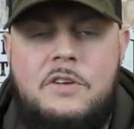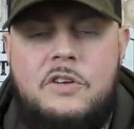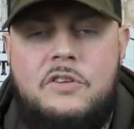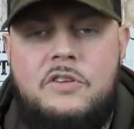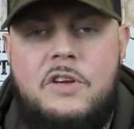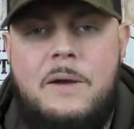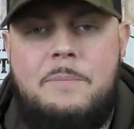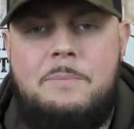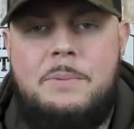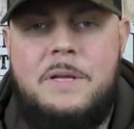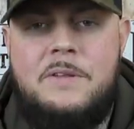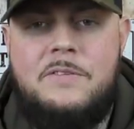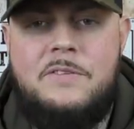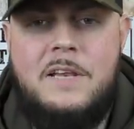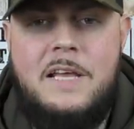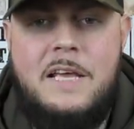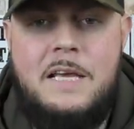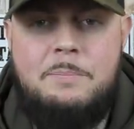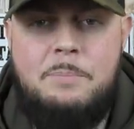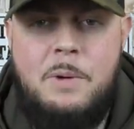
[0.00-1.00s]
the Champions
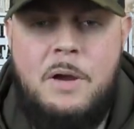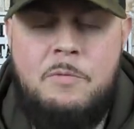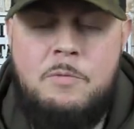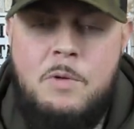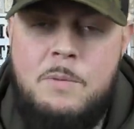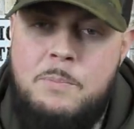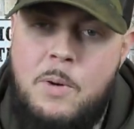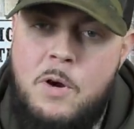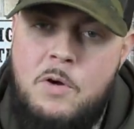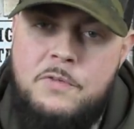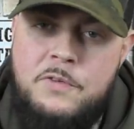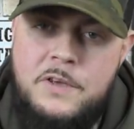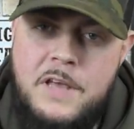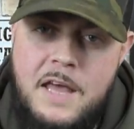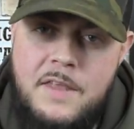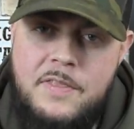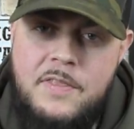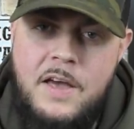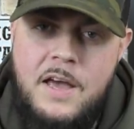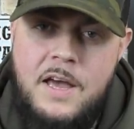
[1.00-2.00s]
League, but if we both
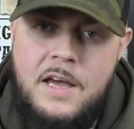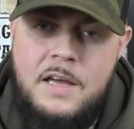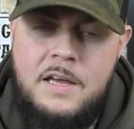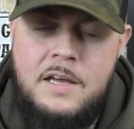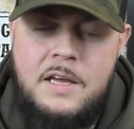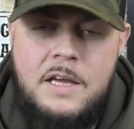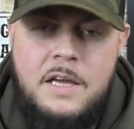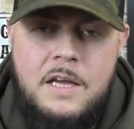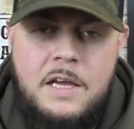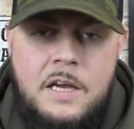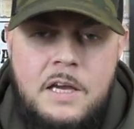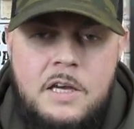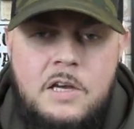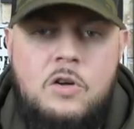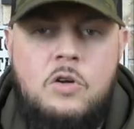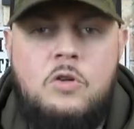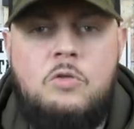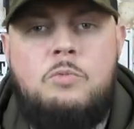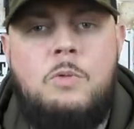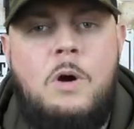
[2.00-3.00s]
get there, it
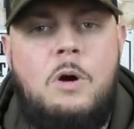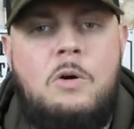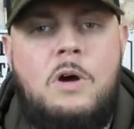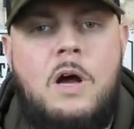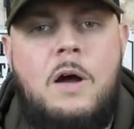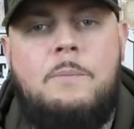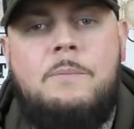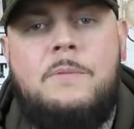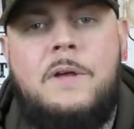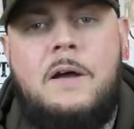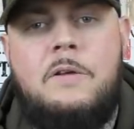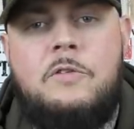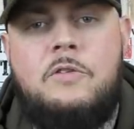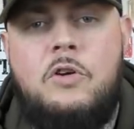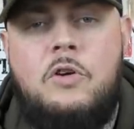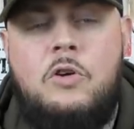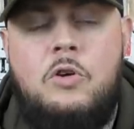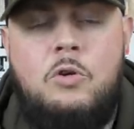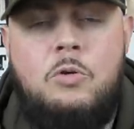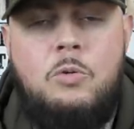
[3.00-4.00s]
could well come down
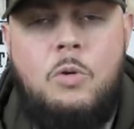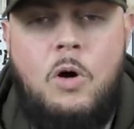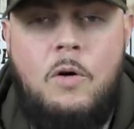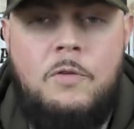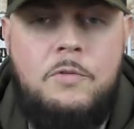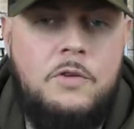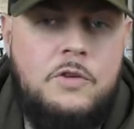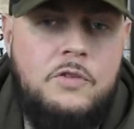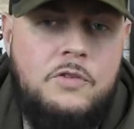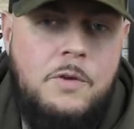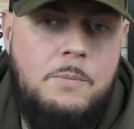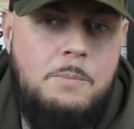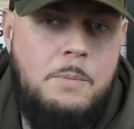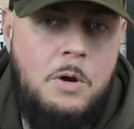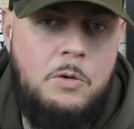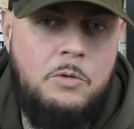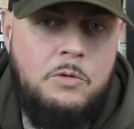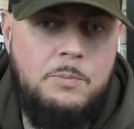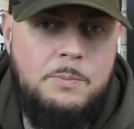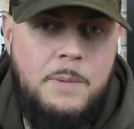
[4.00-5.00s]
to who offers the
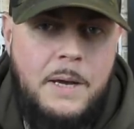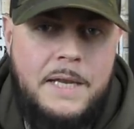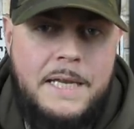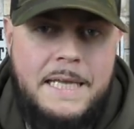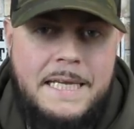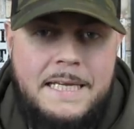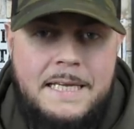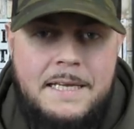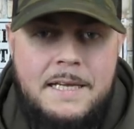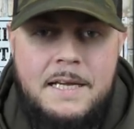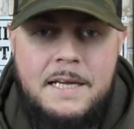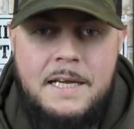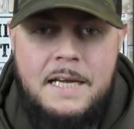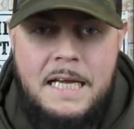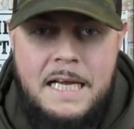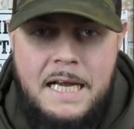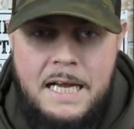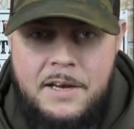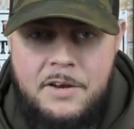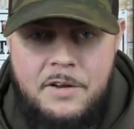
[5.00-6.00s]
most money.
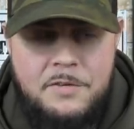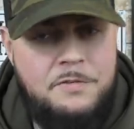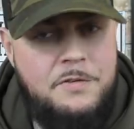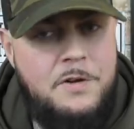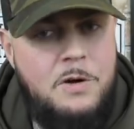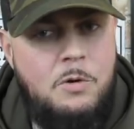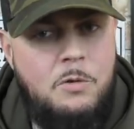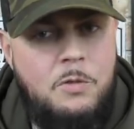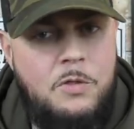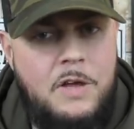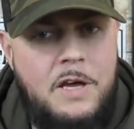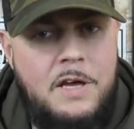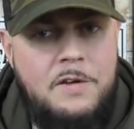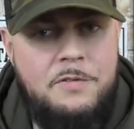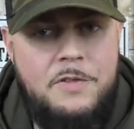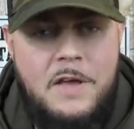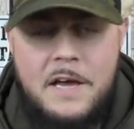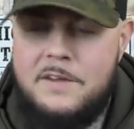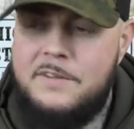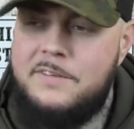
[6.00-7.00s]
And I feel that
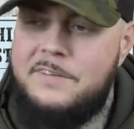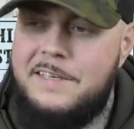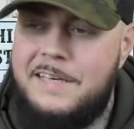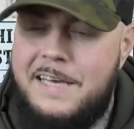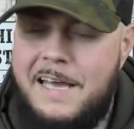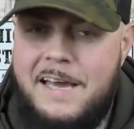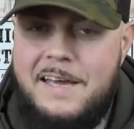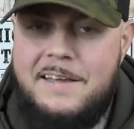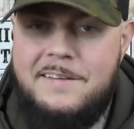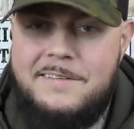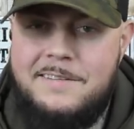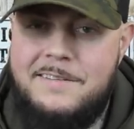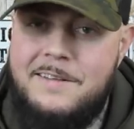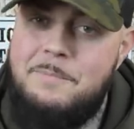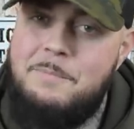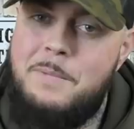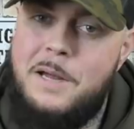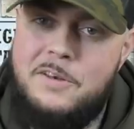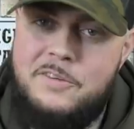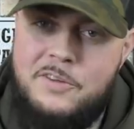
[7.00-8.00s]
if that is the case,
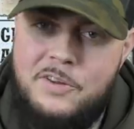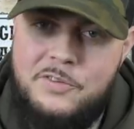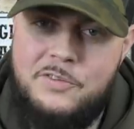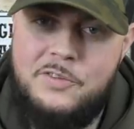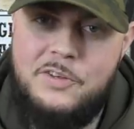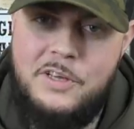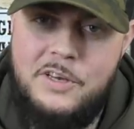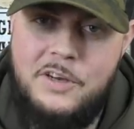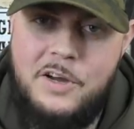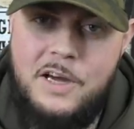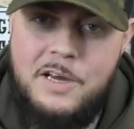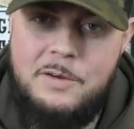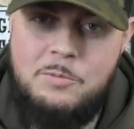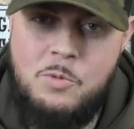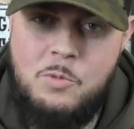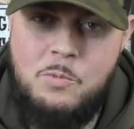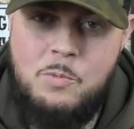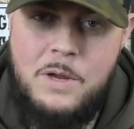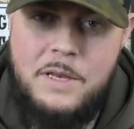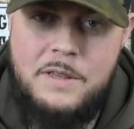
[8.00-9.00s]
then Manchester United
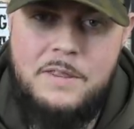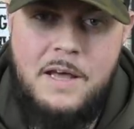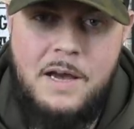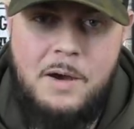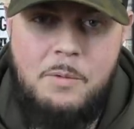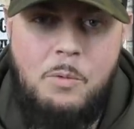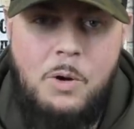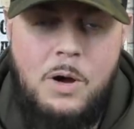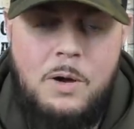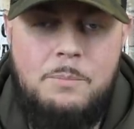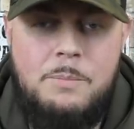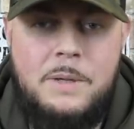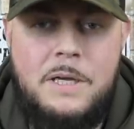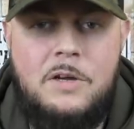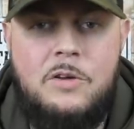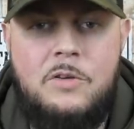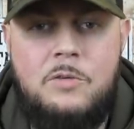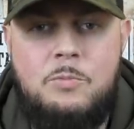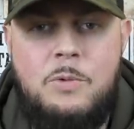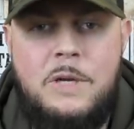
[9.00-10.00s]
will win that one
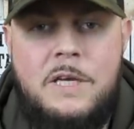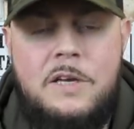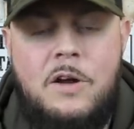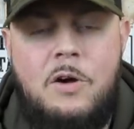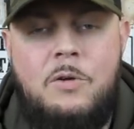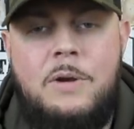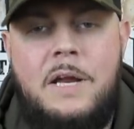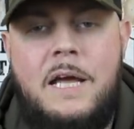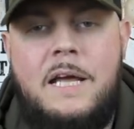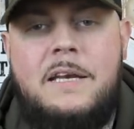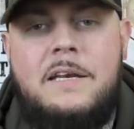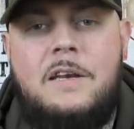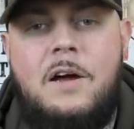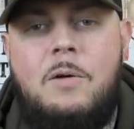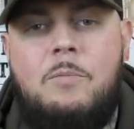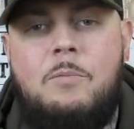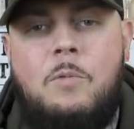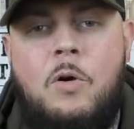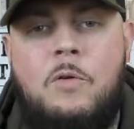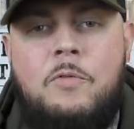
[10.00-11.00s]
because we don't end
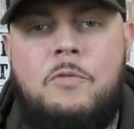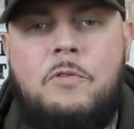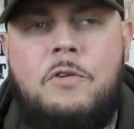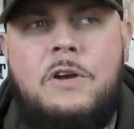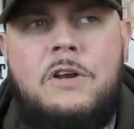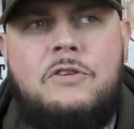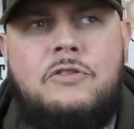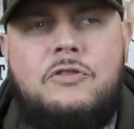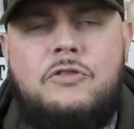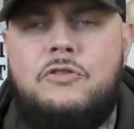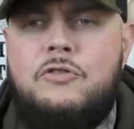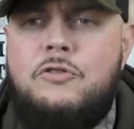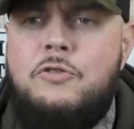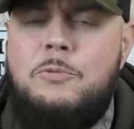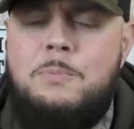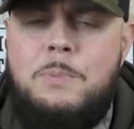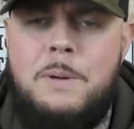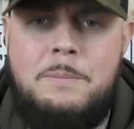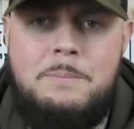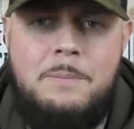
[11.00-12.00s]
up offering
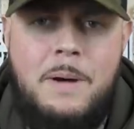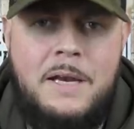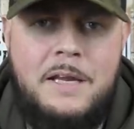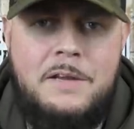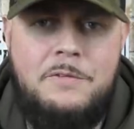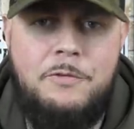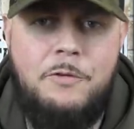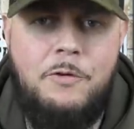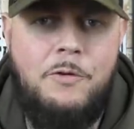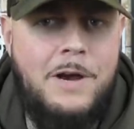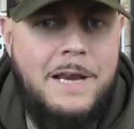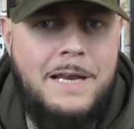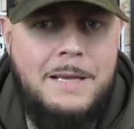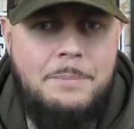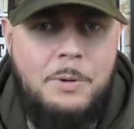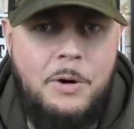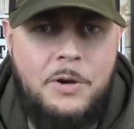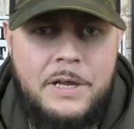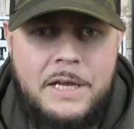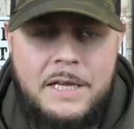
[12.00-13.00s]
stupid money for
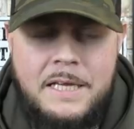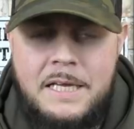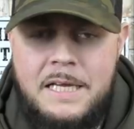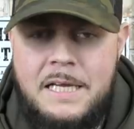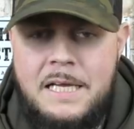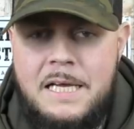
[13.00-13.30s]
anybody.